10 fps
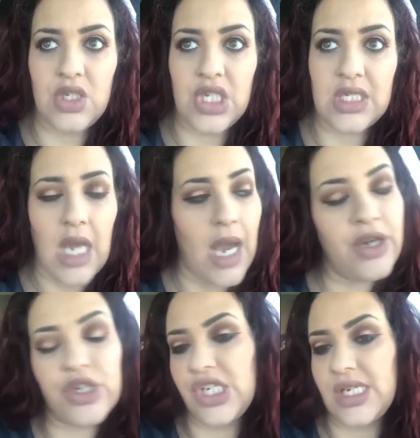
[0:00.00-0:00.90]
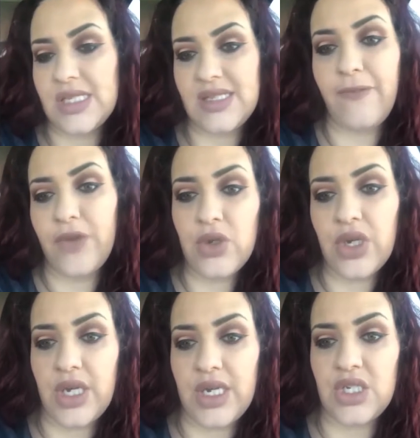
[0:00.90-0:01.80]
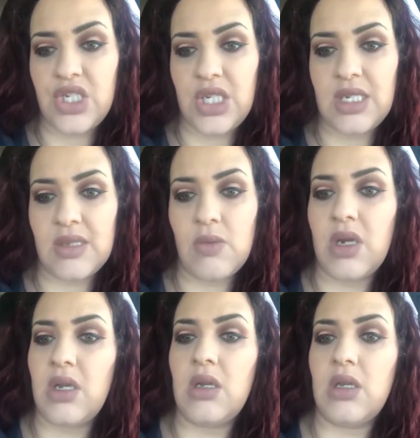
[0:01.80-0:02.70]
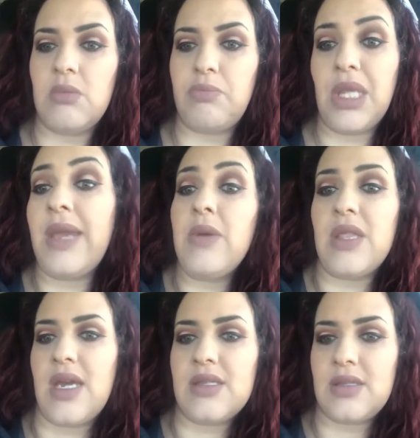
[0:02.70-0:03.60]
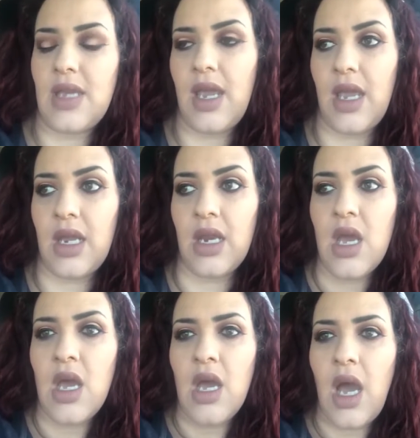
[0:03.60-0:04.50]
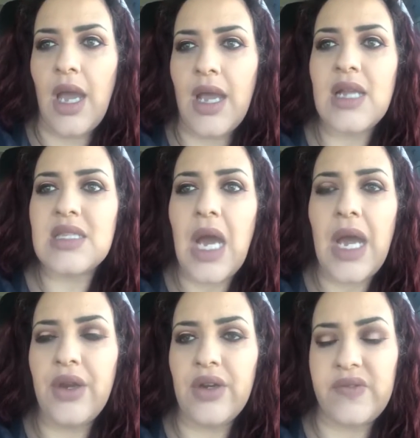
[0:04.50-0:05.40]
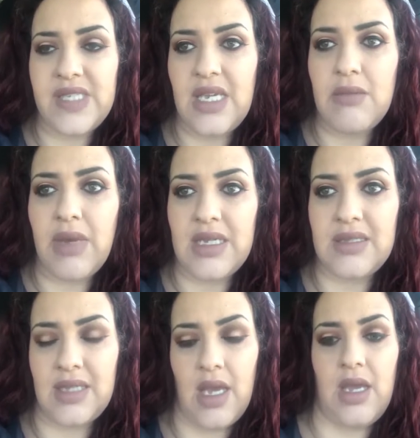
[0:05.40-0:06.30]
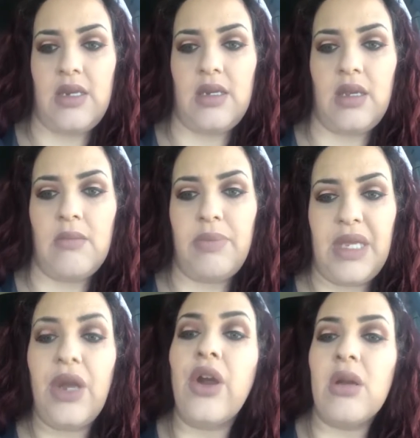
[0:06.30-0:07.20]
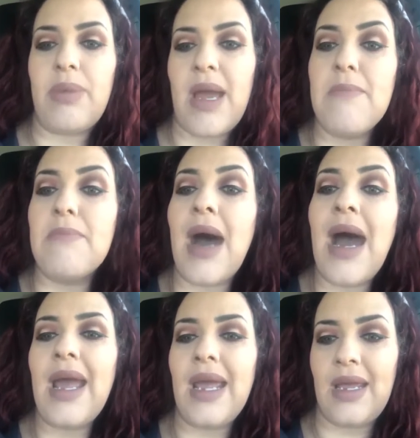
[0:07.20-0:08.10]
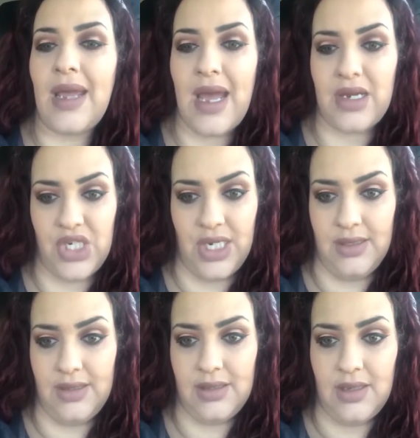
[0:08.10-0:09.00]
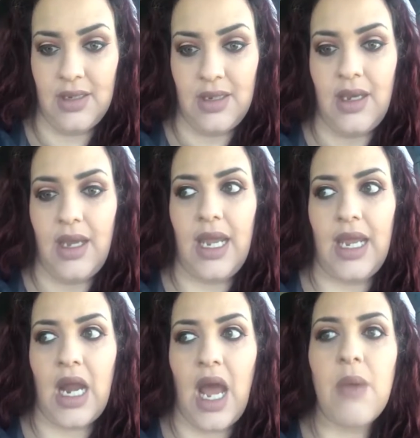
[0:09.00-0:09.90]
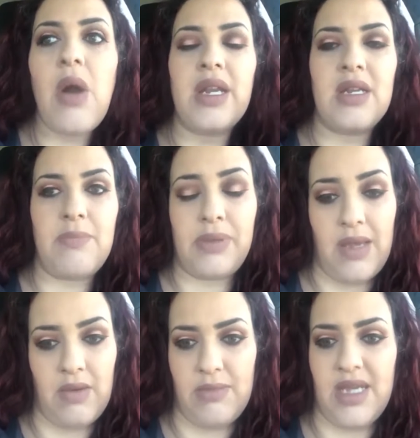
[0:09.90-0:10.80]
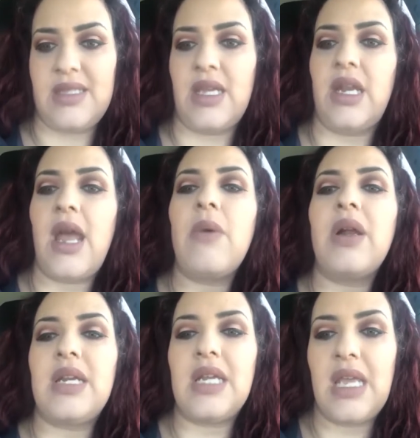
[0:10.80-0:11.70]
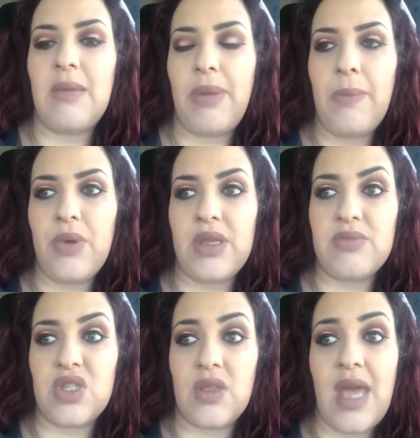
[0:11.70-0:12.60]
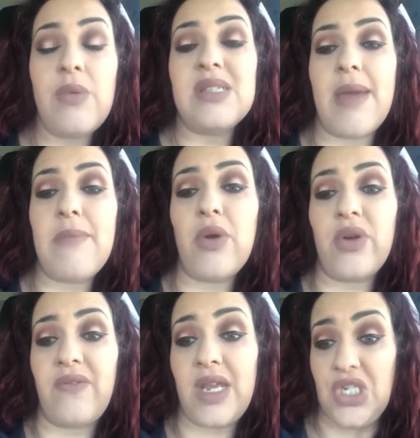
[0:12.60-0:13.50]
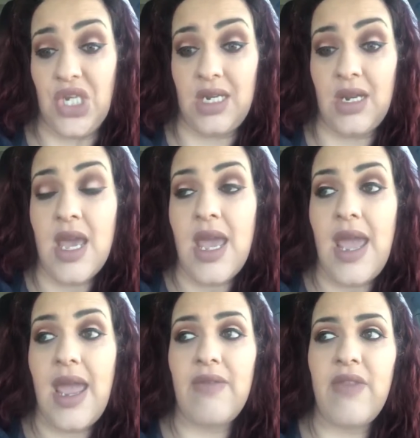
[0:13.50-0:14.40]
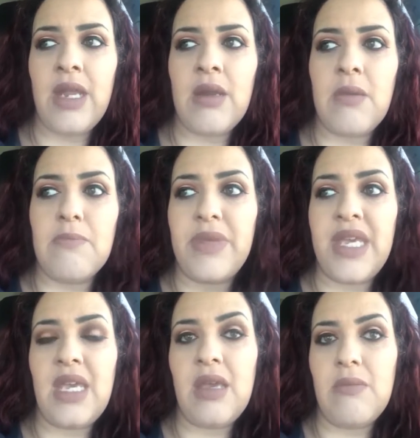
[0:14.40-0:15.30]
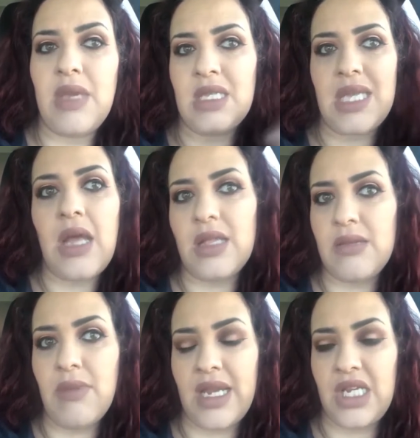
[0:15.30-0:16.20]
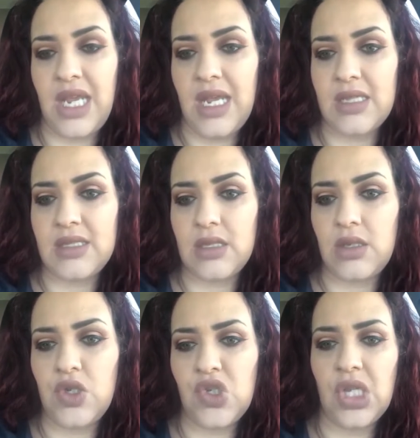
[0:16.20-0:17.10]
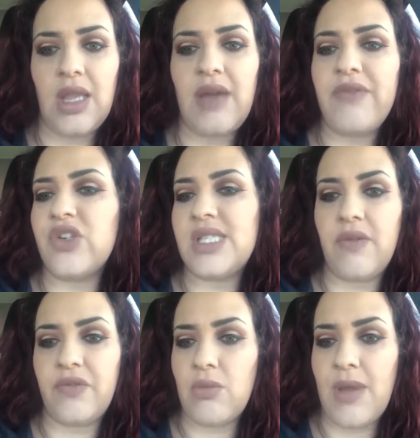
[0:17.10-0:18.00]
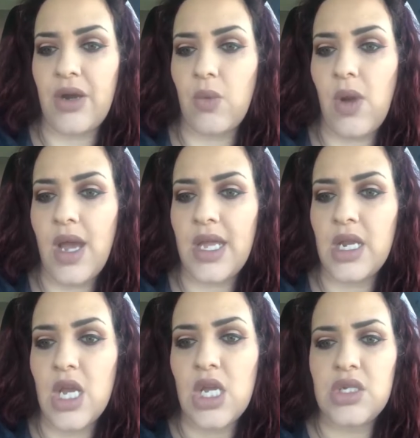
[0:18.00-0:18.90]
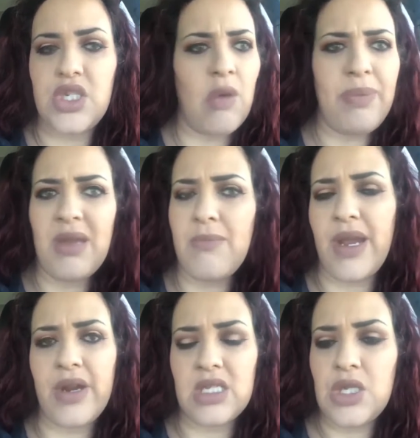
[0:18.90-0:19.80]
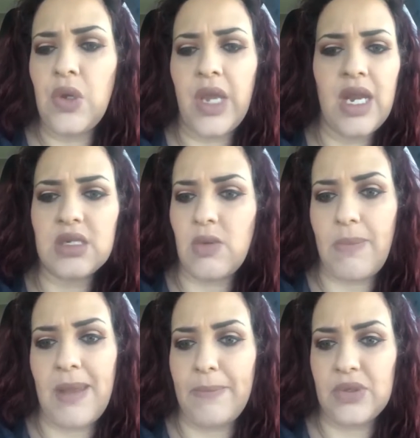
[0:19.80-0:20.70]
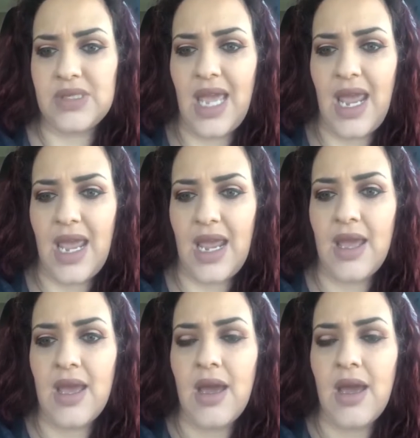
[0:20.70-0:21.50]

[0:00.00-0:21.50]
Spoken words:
She's tired, she doesn't feel good, and she doesn't want to play with us." And I got tired of seeing my son being hurt by my actions. And I wanted to play with my son, and I wanted to keep up with him. So that was my motivation. And then me telling my kids, you should love yourself no matter what. Don't be embarrassed. Who cares what people say?